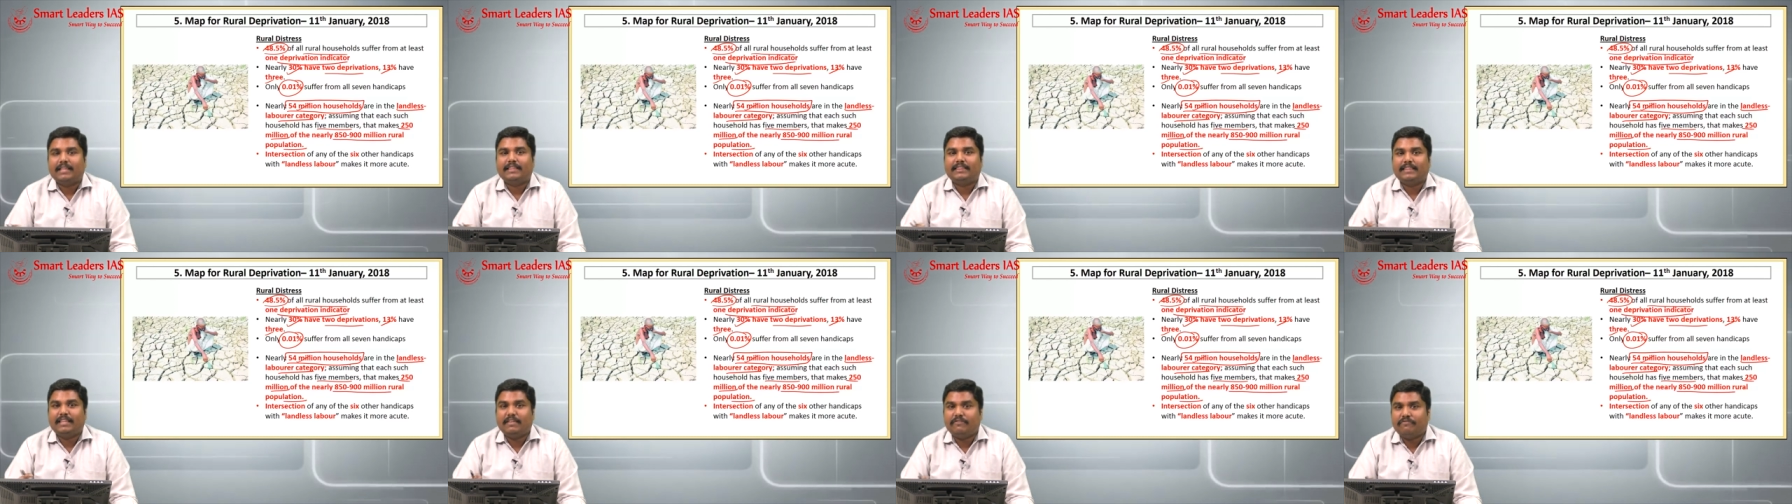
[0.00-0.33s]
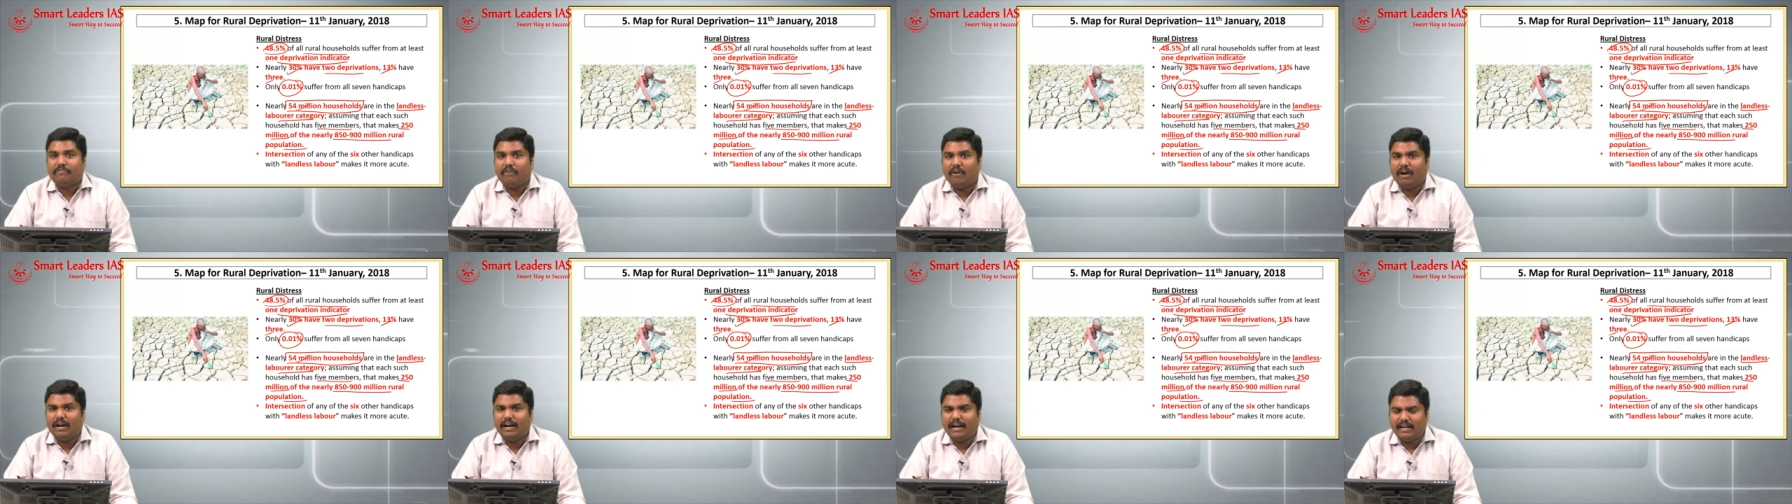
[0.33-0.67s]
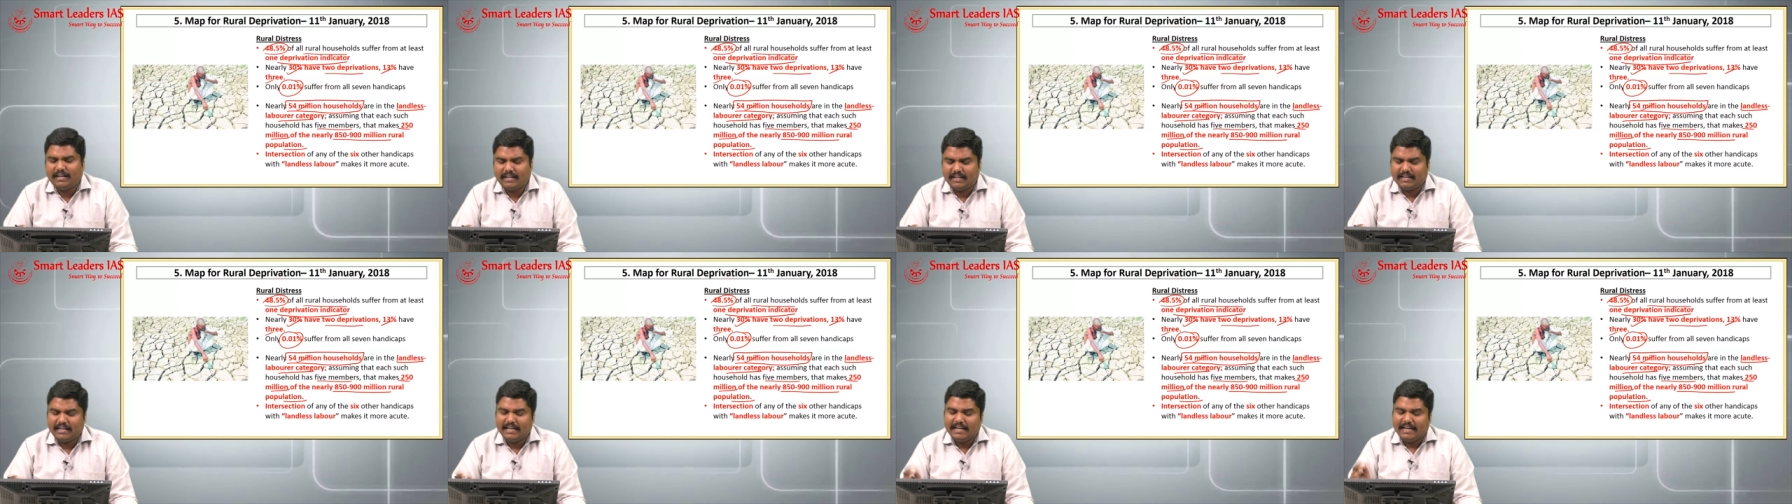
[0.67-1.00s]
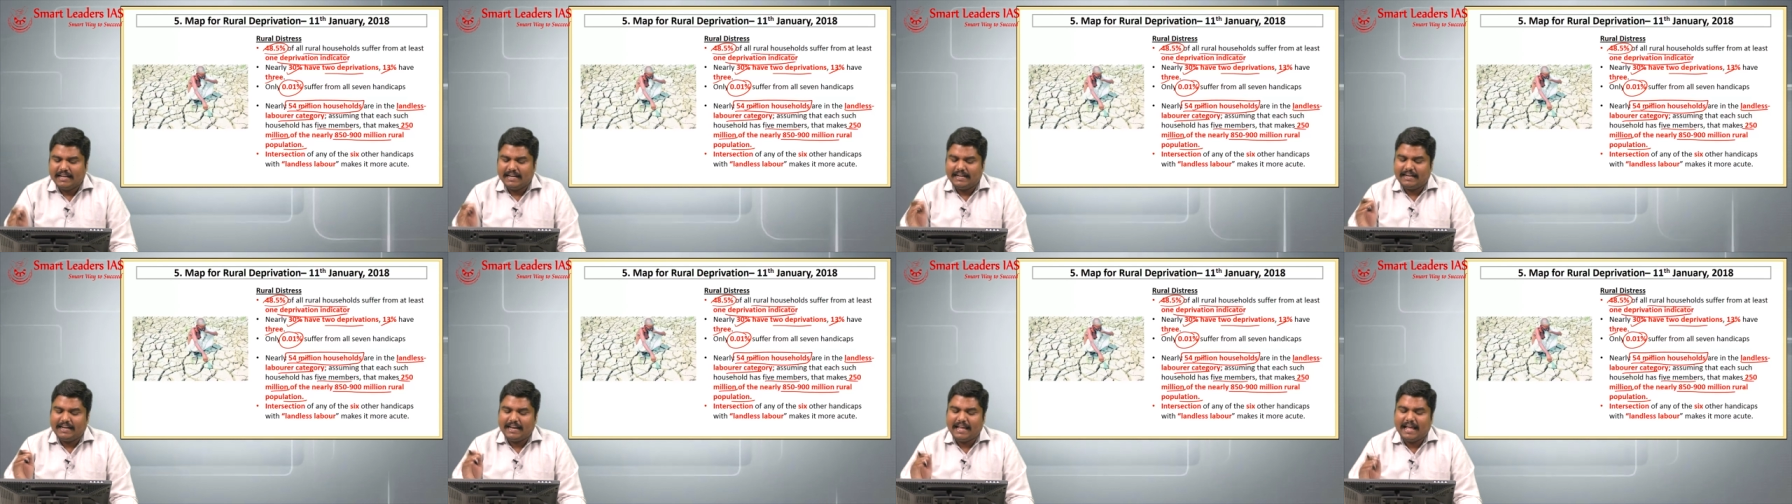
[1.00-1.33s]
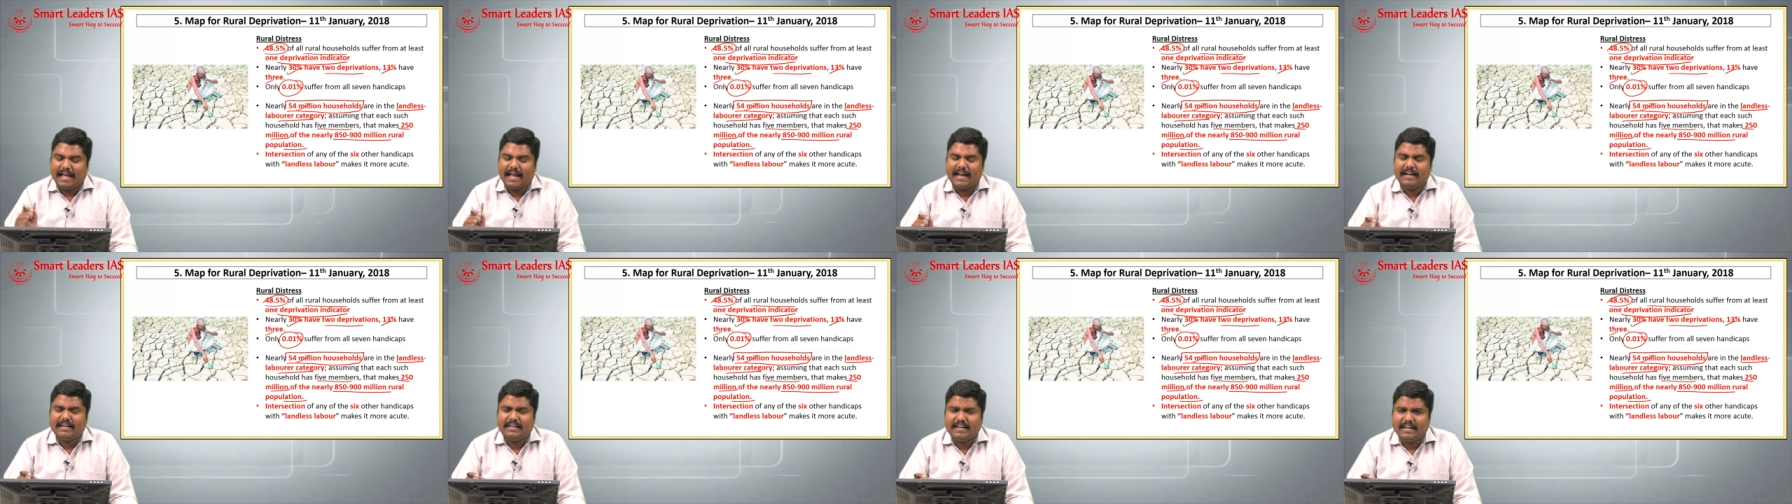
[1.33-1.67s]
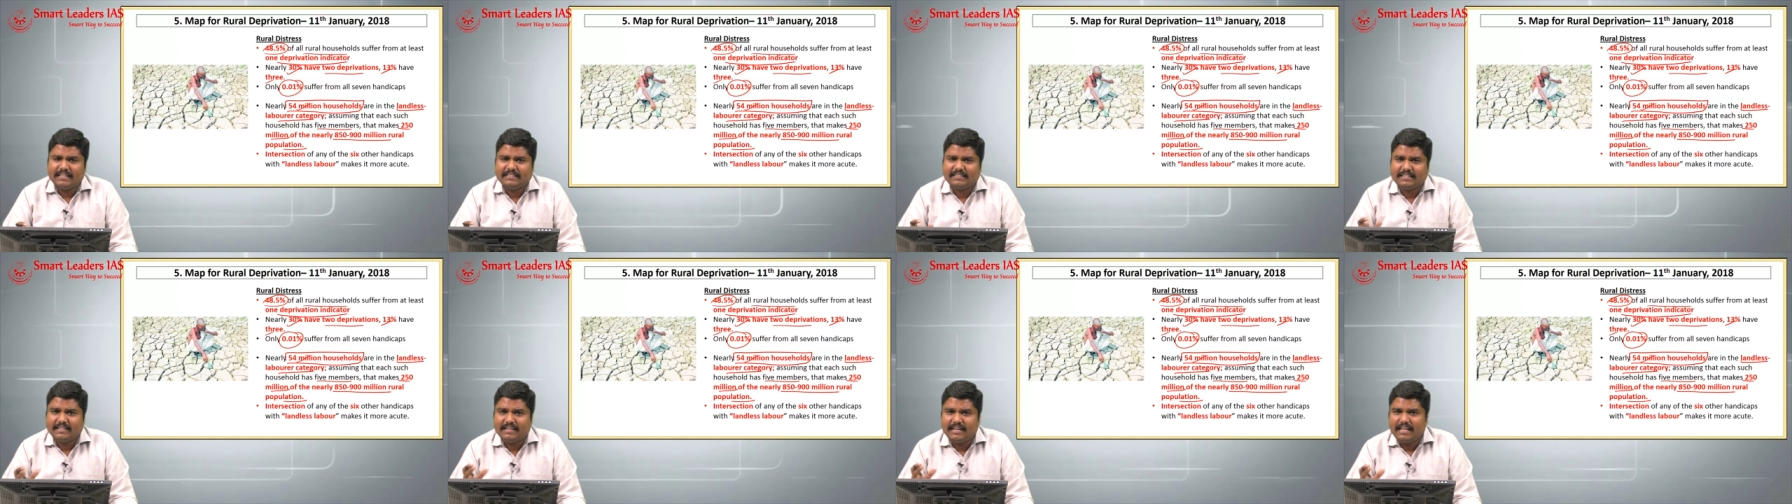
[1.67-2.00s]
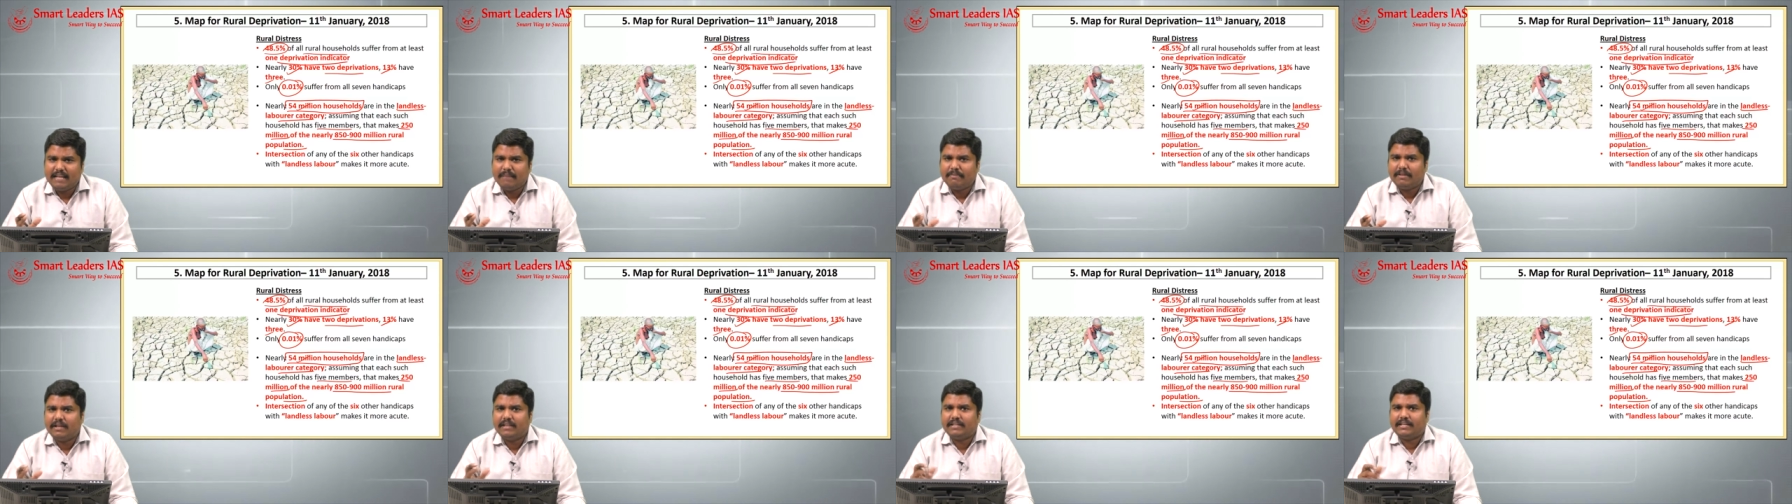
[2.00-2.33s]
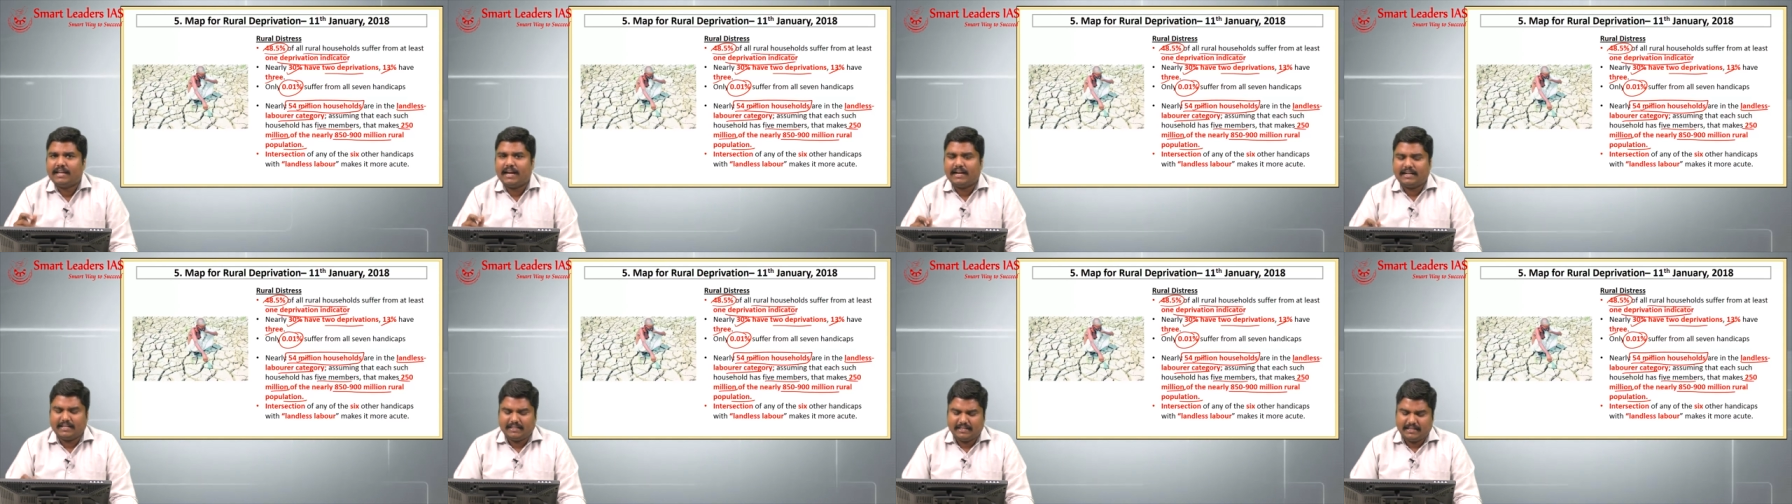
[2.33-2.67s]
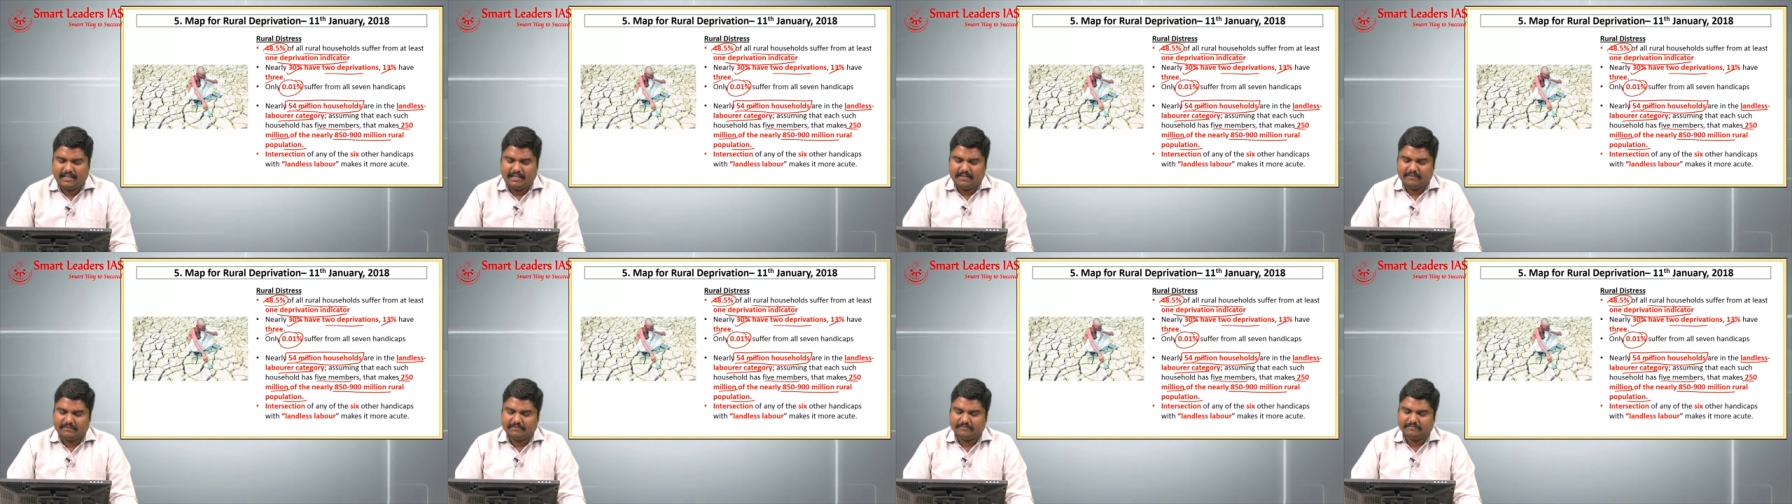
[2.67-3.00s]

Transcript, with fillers: they fall under landless laborer category.